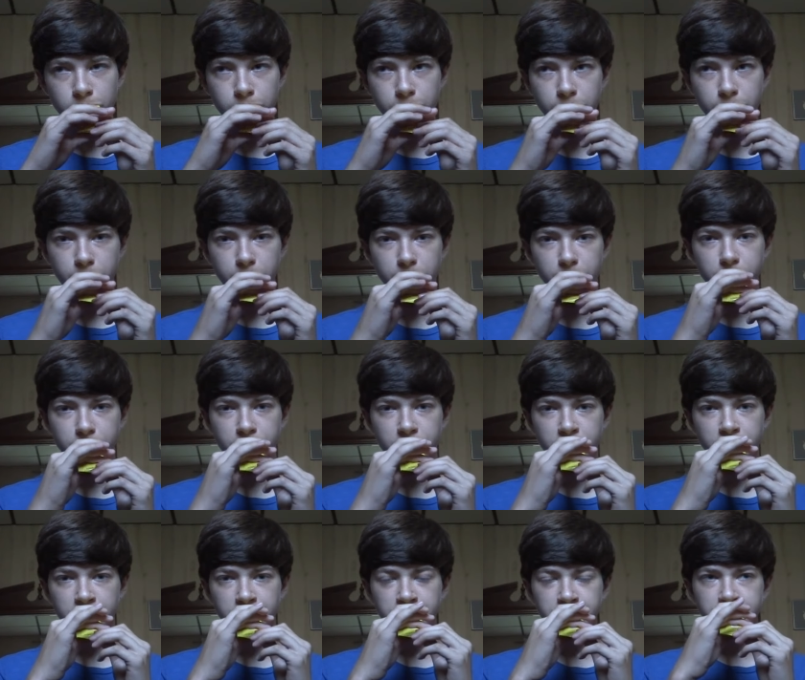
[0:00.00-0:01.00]

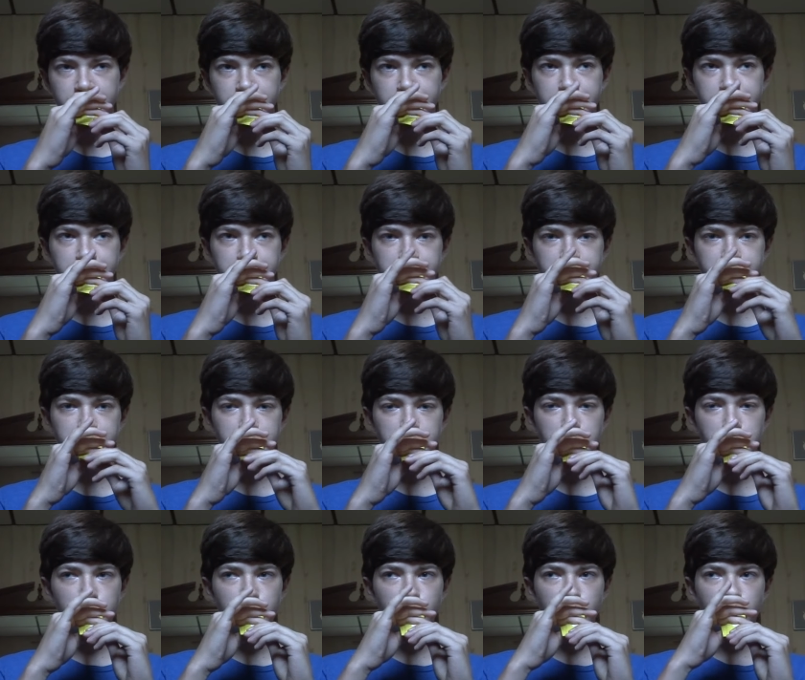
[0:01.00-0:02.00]

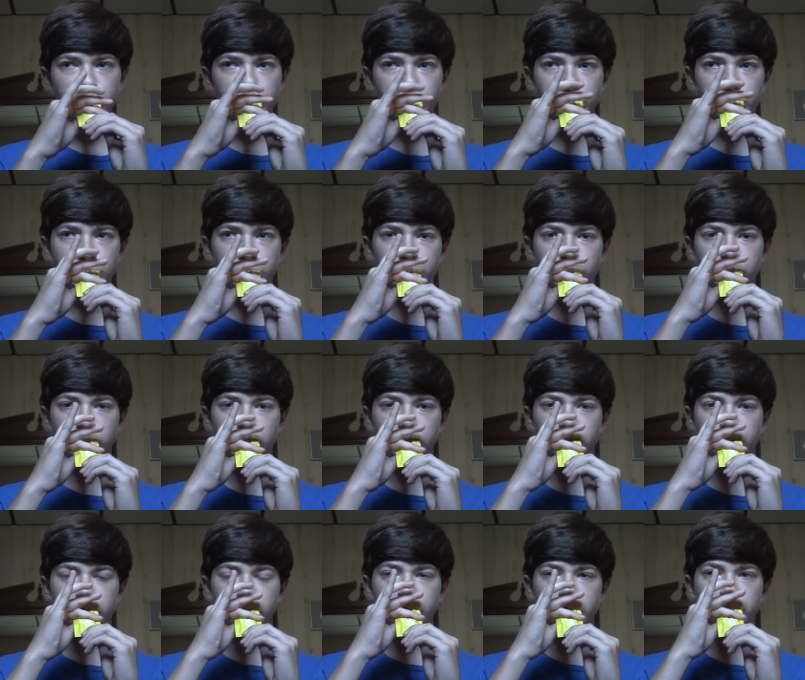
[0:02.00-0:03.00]

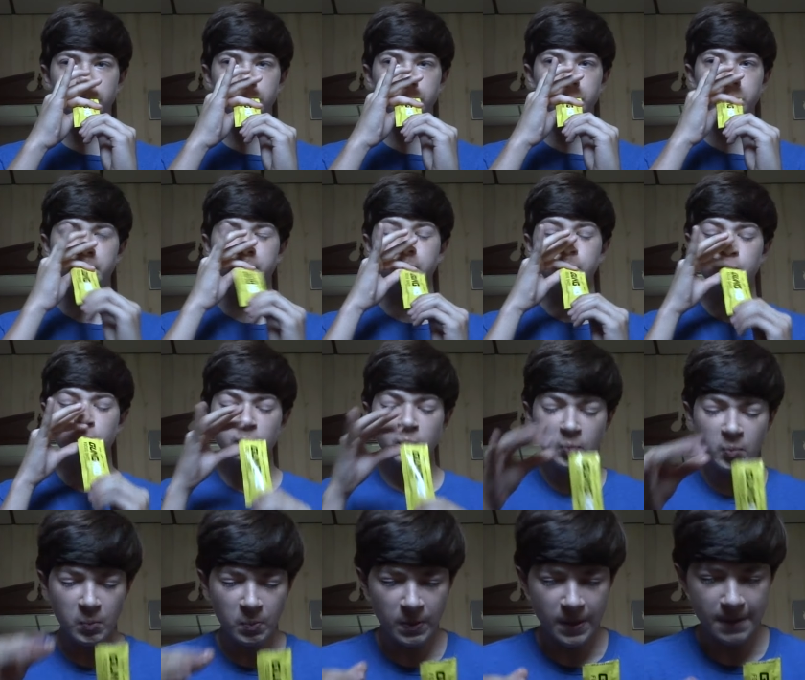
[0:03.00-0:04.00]

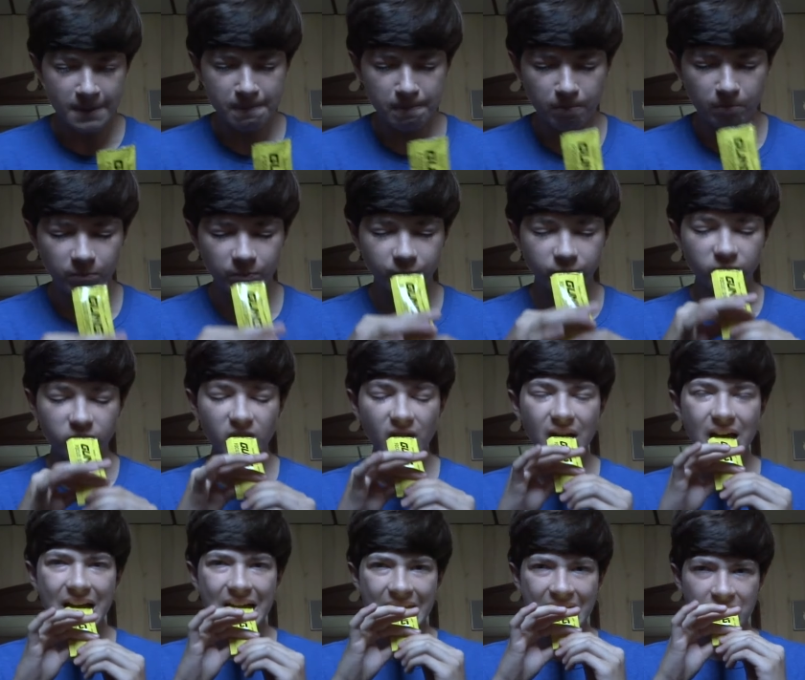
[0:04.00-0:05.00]

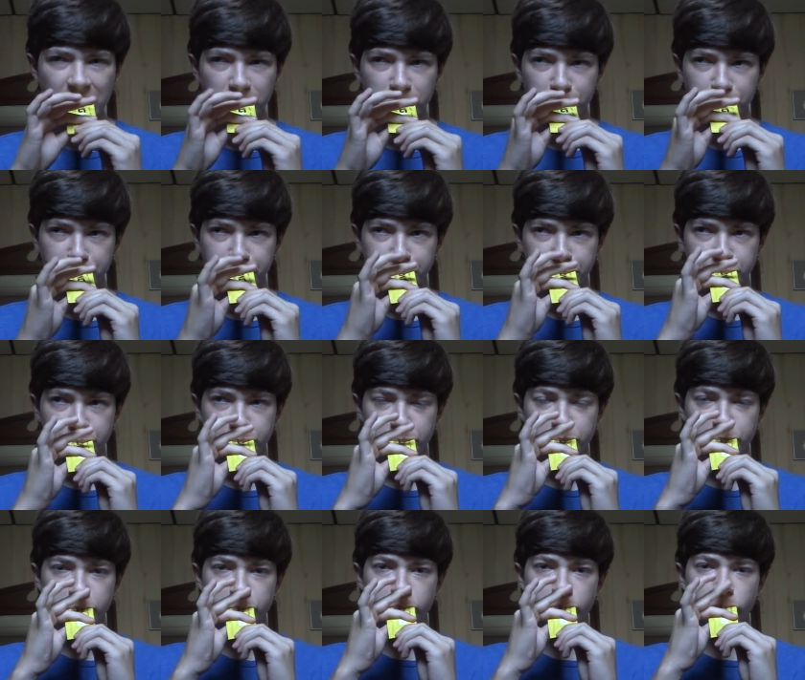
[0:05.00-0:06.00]

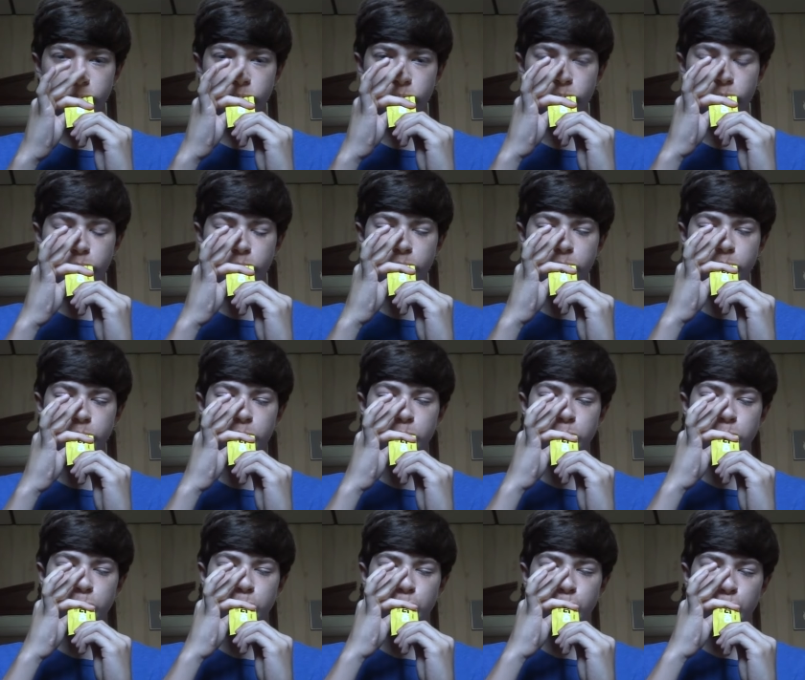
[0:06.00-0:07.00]

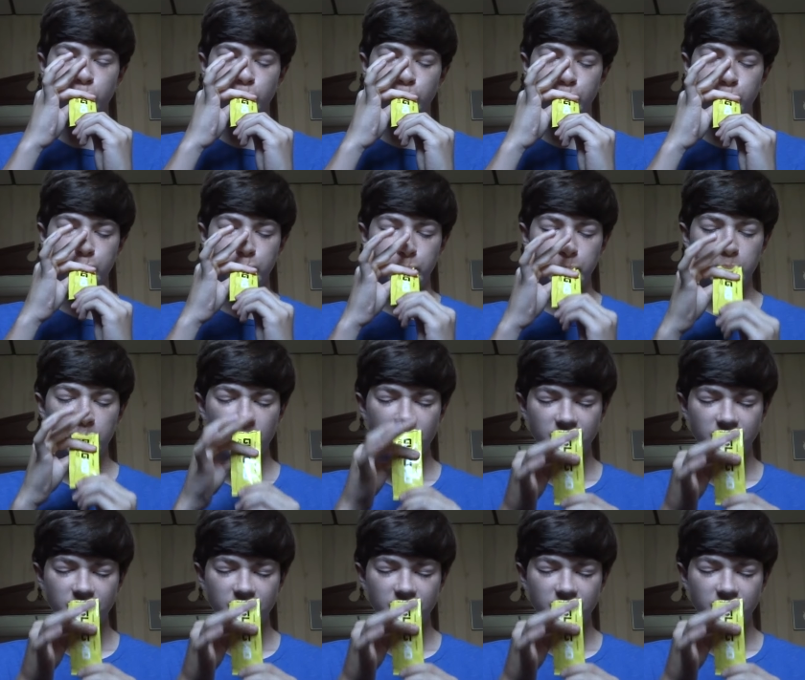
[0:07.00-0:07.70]
[no speech]